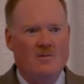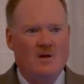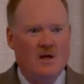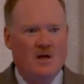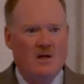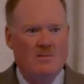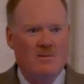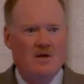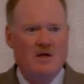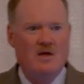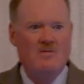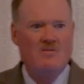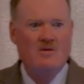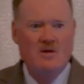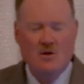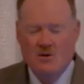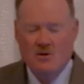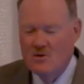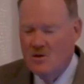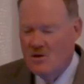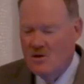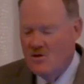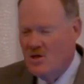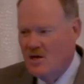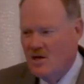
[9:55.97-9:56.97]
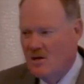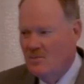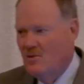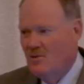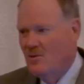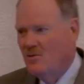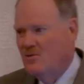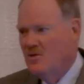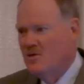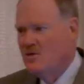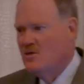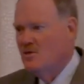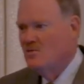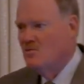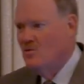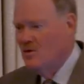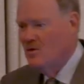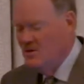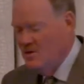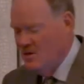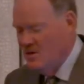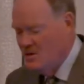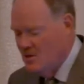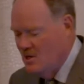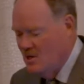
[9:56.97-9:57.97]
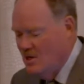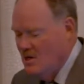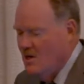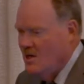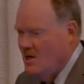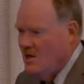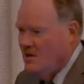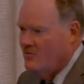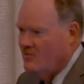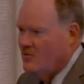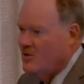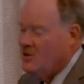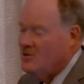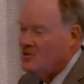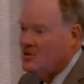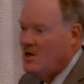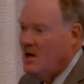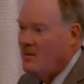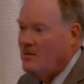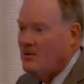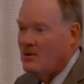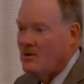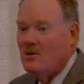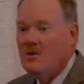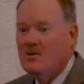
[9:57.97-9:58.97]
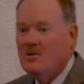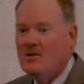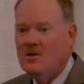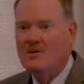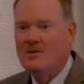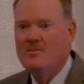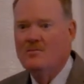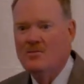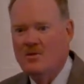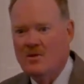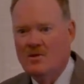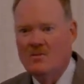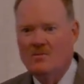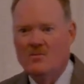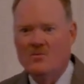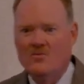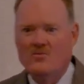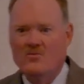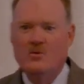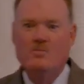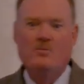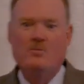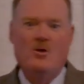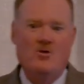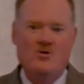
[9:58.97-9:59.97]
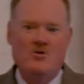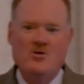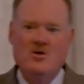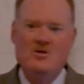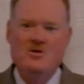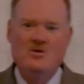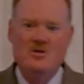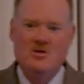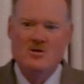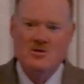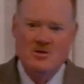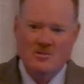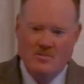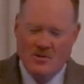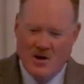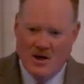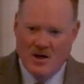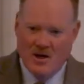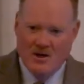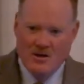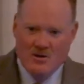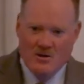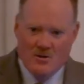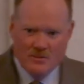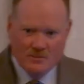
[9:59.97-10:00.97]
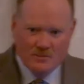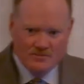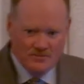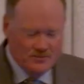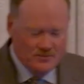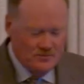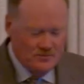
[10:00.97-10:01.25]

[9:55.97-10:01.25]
Now let me give another example. This is one that's very topical. The football season is upon us.